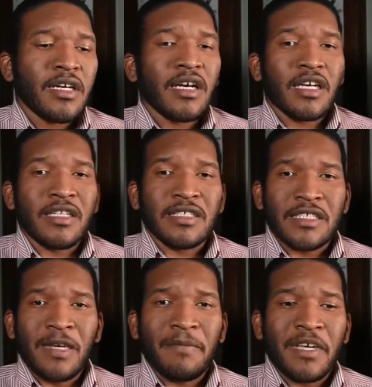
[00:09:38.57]
Again, the
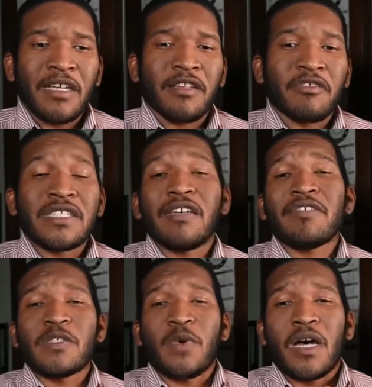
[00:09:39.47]
same thing. The same
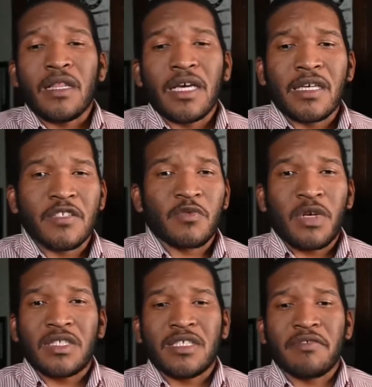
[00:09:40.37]
reason why I like it is
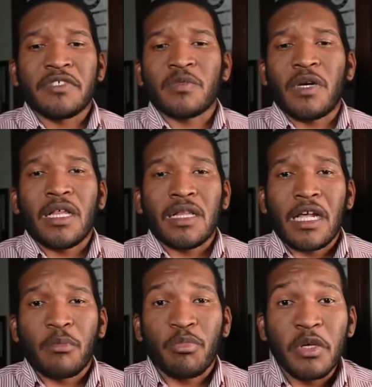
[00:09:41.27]
the same reason why a
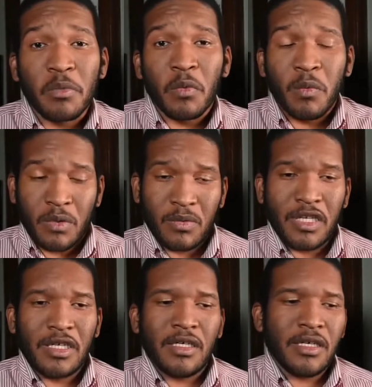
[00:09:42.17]
lot of people won't
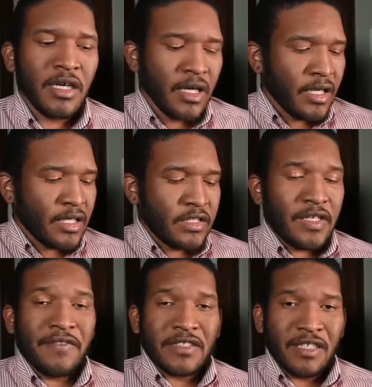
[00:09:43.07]
like it, is
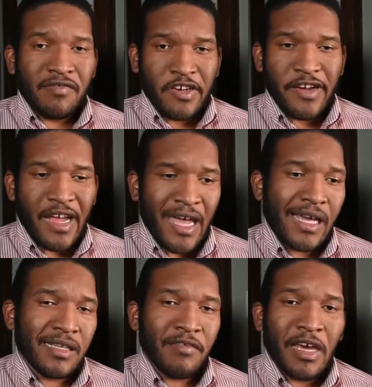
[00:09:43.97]
you have to stay very
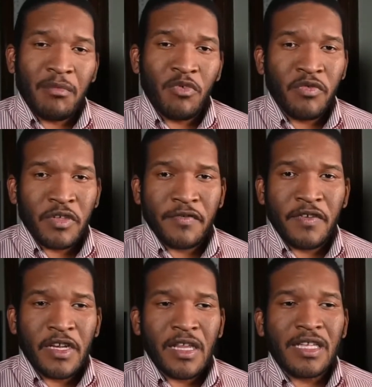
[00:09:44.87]
active. You got to move in your
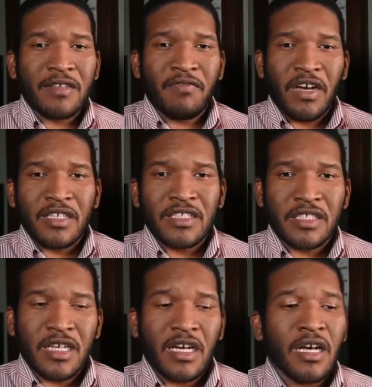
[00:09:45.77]
feet a lot to find the
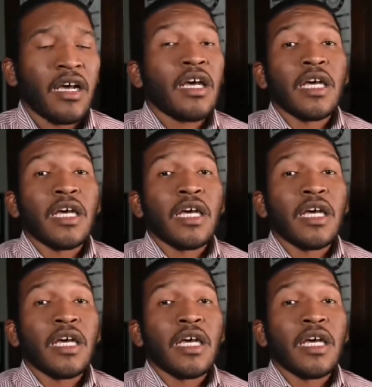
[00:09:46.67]
shot.